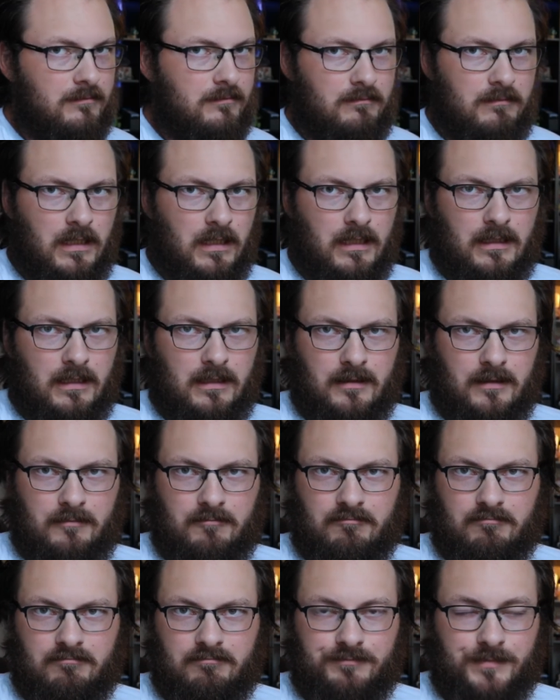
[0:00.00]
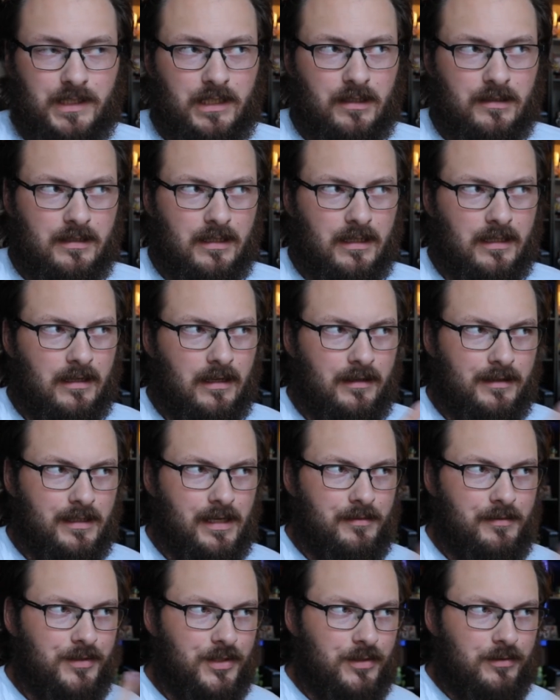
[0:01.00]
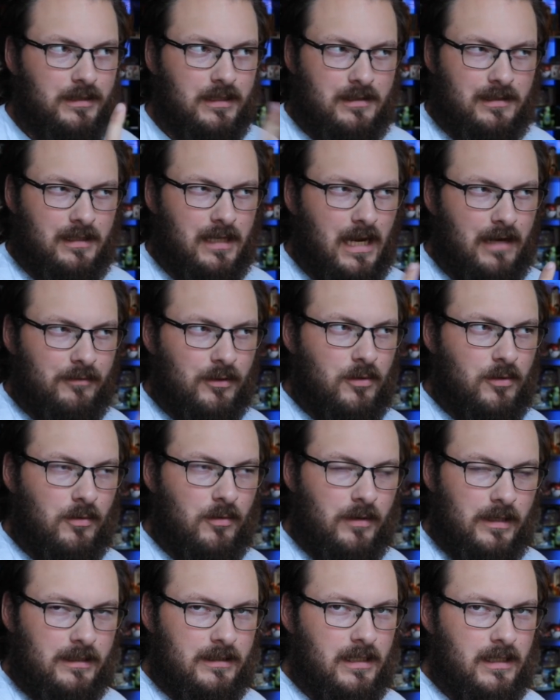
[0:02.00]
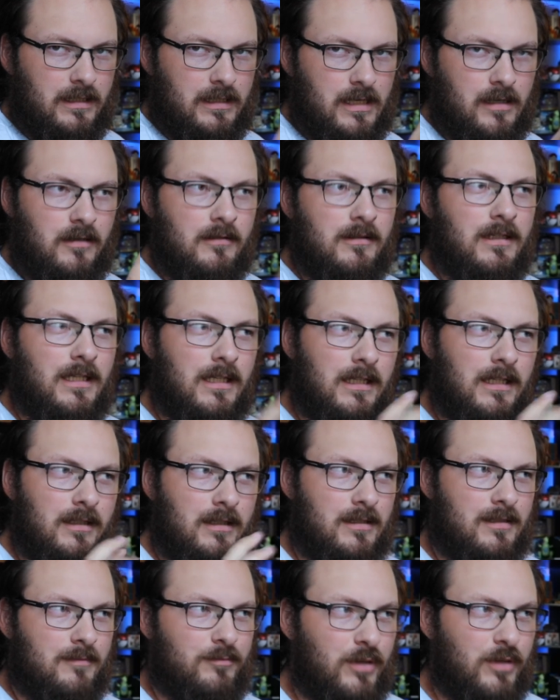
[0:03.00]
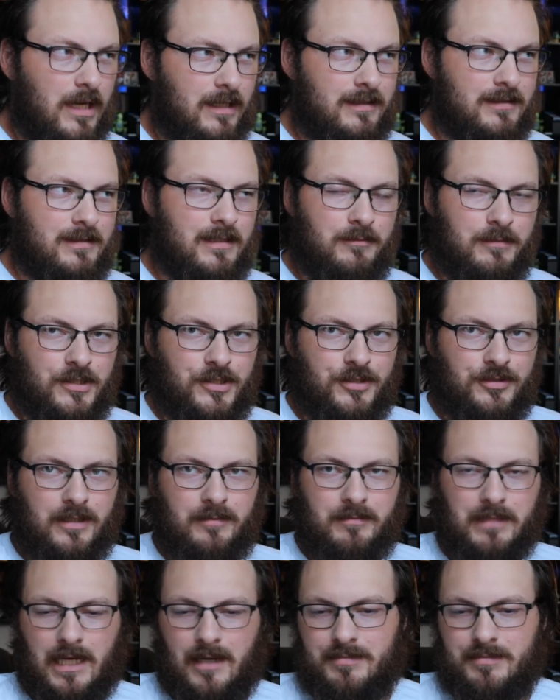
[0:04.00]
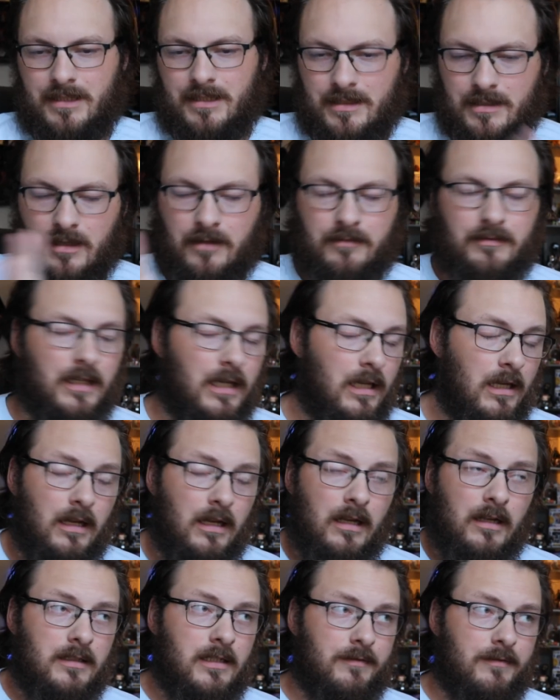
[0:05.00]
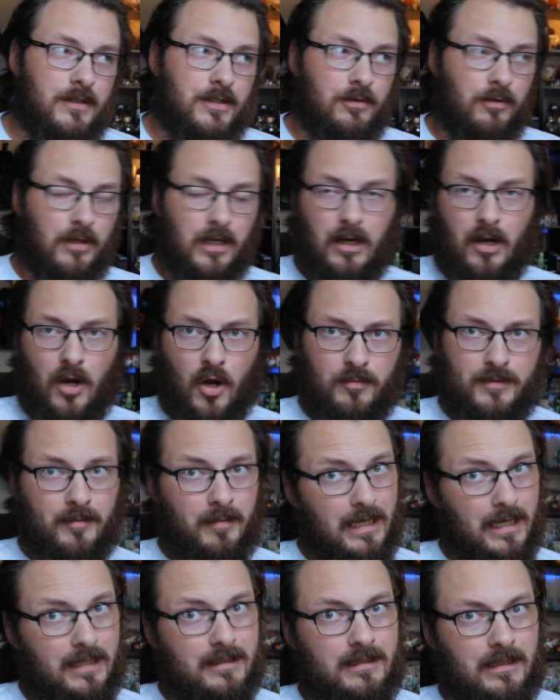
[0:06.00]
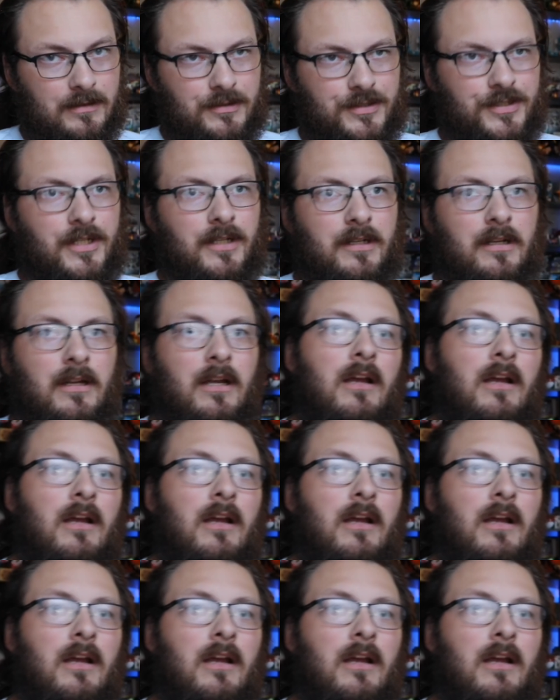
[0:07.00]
Because um, I, I kind of doing this live recording thing now because I'm practicing with Streamlabs and stuff. Different story. Hope the mic sounds good.